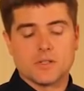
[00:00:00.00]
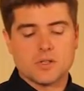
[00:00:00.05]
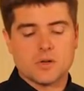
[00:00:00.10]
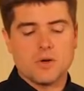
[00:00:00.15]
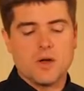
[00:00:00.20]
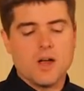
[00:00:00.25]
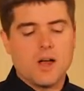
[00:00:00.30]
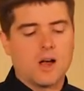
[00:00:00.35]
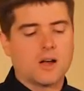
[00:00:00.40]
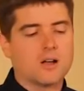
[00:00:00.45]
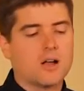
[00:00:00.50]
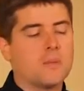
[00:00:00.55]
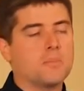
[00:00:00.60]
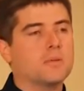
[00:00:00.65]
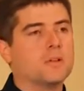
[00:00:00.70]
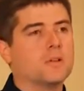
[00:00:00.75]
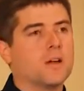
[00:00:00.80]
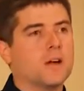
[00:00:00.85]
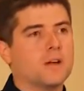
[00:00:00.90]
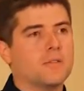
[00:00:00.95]
So, a
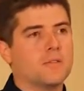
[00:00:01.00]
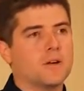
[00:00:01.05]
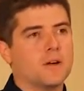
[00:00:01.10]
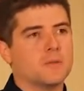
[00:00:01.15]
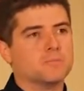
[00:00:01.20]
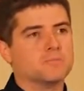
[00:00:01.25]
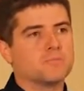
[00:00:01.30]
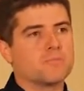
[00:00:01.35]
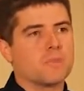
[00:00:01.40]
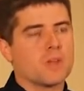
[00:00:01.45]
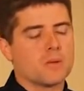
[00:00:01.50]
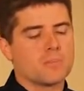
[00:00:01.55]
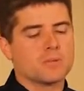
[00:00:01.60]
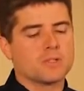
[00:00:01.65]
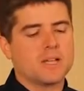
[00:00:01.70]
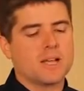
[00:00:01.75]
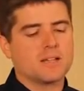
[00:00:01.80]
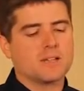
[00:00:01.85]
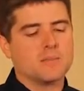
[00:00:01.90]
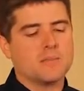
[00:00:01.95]
couple of um,
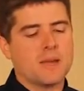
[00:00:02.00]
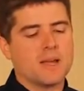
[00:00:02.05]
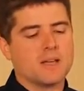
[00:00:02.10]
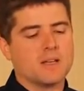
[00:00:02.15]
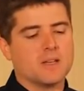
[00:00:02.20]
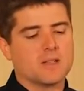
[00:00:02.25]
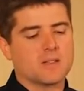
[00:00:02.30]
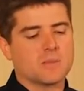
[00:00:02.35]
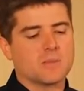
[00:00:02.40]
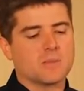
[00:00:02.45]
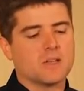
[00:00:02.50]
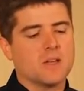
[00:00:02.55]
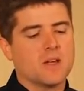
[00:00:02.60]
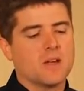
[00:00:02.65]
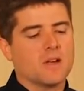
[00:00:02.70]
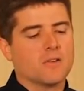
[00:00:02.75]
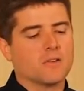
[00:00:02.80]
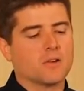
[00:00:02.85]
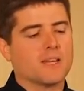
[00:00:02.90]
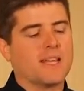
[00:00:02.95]
protective mechanisms
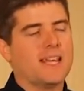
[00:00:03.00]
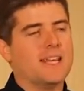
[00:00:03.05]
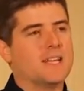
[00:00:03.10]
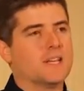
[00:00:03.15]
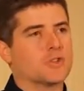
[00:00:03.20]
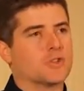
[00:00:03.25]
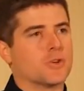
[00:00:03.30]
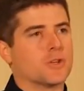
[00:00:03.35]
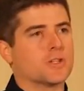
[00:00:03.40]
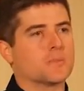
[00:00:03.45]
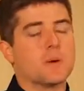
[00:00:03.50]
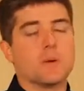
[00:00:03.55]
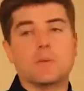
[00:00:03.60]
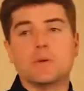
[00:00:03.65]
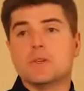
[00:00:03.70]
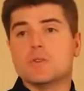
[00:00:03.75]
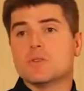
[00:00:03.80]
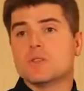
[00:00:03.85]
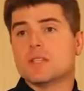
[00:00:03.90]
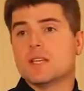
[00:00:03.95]
for heat injuries, but we
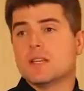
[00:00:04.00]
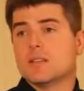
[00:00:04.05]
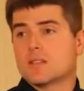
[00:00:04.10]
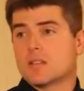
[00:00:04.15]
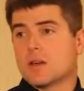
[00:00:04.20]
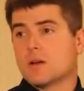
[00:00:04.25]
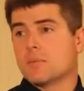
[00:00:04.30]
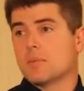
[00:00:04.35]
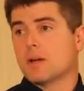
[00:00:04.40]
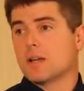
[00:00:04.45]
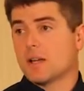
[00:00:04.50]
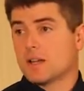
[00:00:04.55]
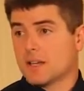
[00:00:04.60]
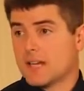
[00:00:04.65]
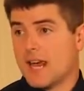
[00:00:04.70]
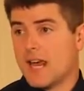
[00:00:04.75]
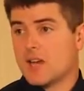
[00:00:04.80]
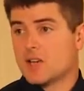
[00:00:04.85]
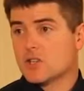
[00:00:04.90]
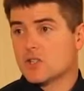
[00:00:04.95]
do see some on
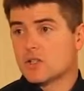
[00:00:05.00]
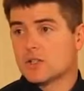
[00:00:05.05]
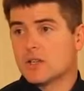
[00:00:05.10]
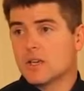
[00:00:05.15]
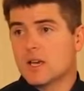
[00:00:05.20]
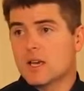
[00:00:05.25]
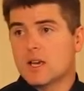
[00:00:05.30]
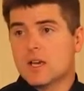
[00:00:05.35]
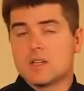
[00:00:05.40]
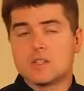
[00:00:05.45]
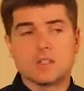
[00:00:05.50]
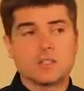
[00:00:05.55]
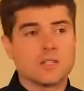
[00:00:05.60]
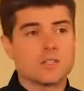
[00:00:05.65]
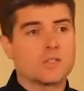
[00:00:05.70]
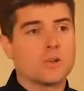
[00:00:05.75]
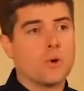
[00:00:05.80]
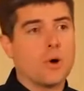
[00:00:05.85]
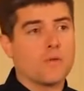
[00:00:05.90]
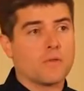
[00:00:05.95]
occasion, so
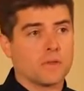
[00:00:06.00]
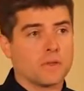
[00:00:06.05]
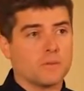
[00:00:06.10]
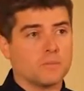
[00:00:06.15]
let's go over